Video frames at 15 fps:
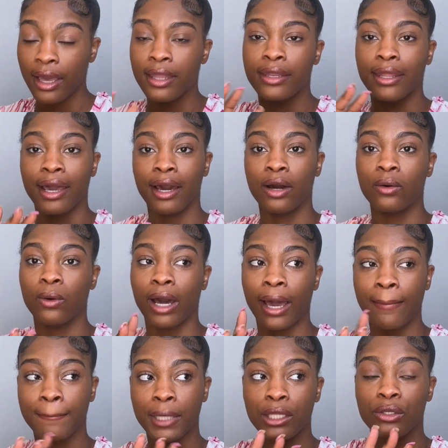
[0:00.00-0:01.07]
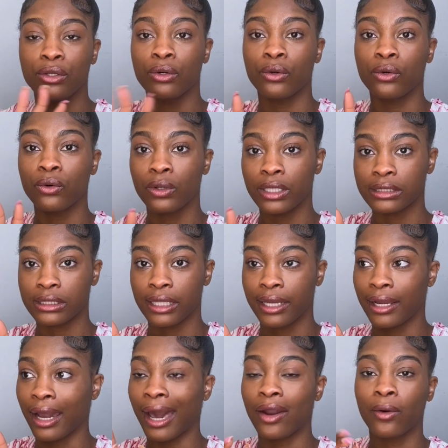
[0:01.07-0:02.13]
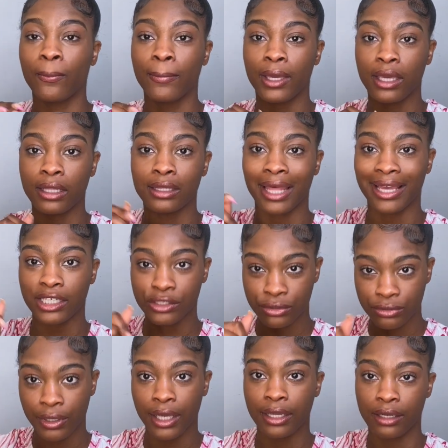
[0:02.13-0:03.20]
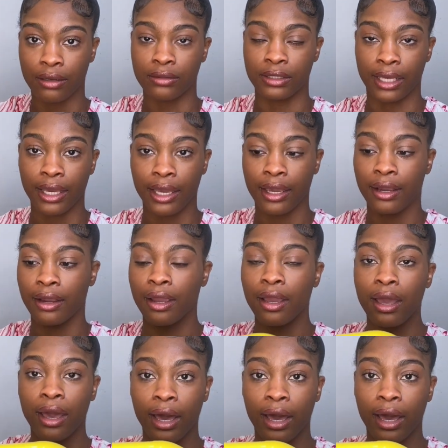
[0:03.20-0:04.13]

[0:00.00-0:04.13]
Now, I mean no coils in the hair. I don't mean like straighten out the hair.